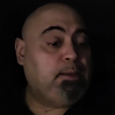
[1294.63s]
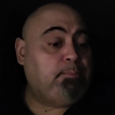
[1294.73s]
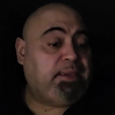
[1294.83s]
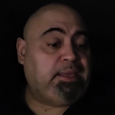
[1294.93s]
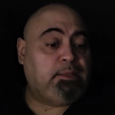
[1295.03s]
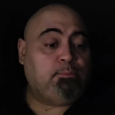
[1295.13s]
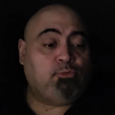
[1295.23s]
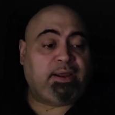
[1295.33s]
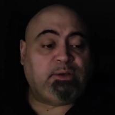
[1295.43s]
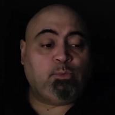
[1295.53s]
making them
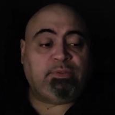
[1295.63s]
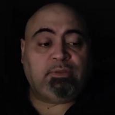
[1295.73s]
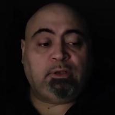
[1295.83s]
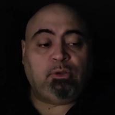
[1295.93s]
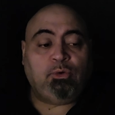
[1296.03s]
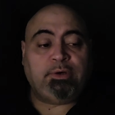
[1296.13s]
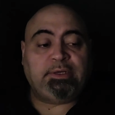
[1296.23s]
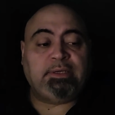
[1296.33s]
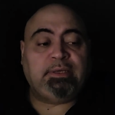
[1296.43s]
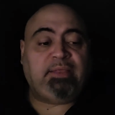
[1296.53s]
right with the Lord,
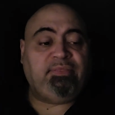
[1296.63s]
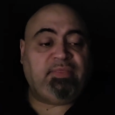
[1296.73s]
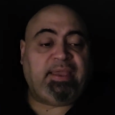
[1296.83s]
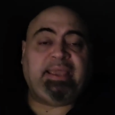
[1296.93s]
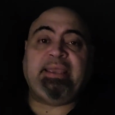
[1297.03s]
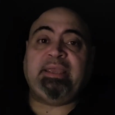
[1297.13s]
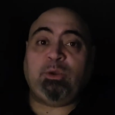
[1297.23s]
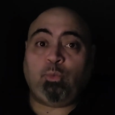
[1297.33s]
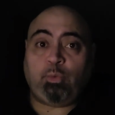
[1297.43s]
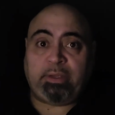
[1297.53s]
and they
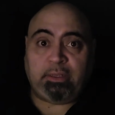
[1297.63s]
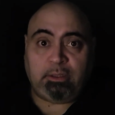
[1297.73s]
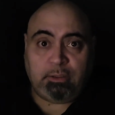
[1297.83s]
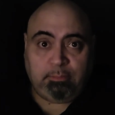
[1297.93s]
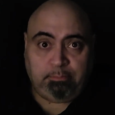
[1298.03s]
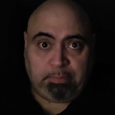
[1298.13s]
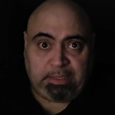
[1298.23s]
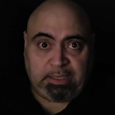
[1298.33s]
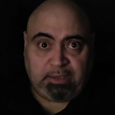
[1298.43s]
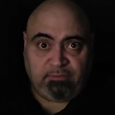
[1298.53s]
will
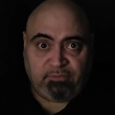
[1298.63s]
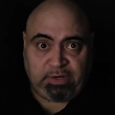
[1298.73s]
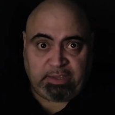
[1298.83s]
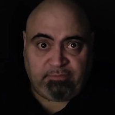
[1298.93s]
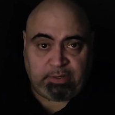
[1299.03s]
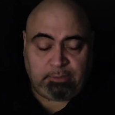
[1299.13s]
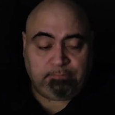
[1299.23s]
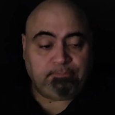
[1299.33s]
be forgiven.